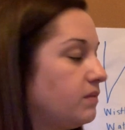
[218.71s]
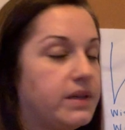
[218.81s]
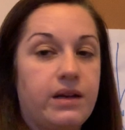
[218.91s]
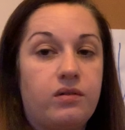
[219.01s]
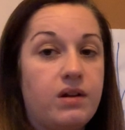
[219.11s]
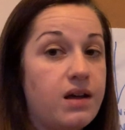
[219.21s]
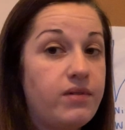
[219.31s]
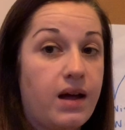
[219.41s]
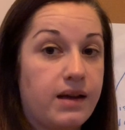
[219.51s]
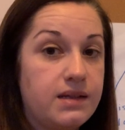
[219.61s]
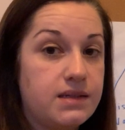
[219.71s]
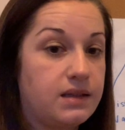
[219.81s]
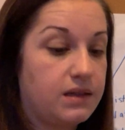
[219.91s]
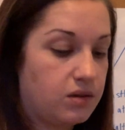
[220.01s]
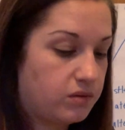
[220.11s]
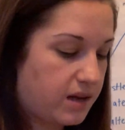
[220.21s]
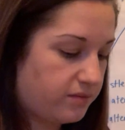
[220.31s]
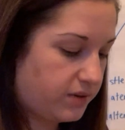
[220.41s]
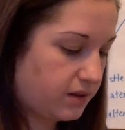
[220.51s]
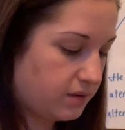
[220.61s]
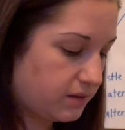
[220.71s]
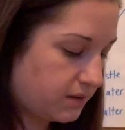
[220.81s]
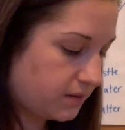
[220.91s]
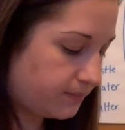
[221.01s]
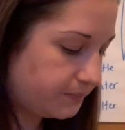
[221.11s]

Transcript: They don't have eyes and they don't have ears.